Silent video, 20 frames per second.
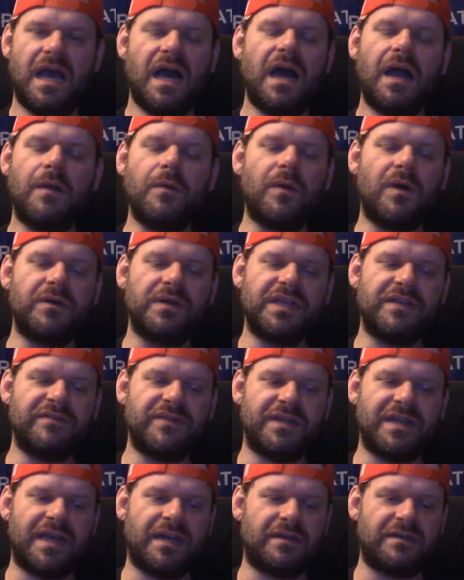I won't
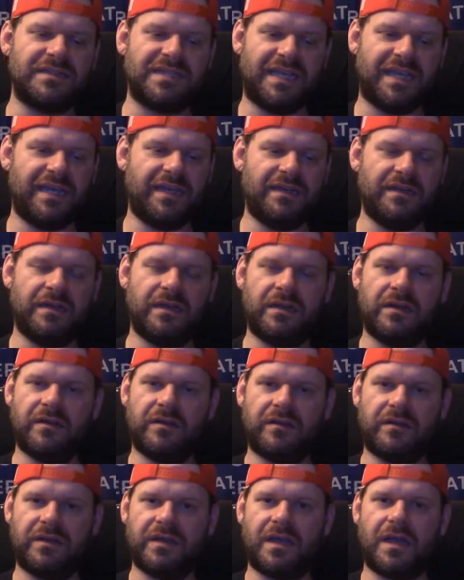even entertain
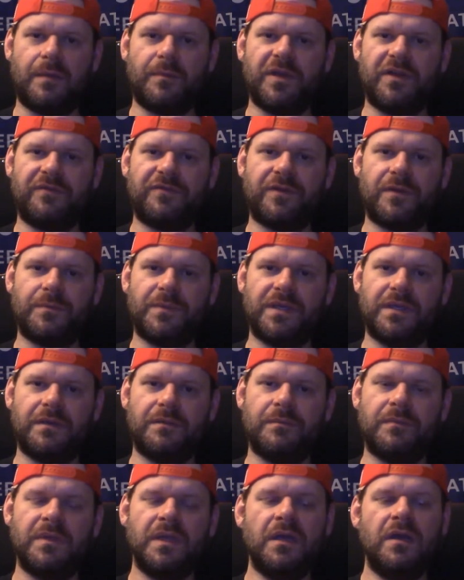another comment from
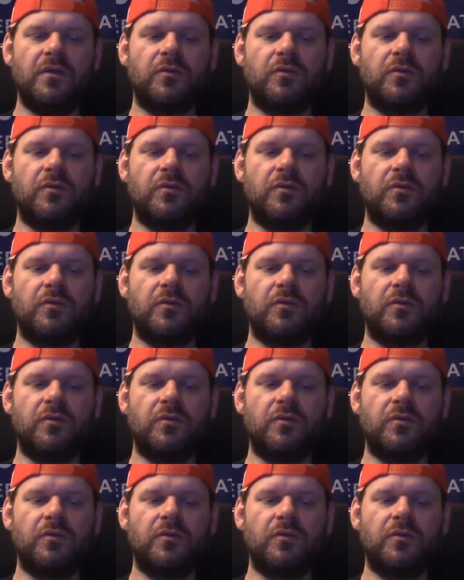him.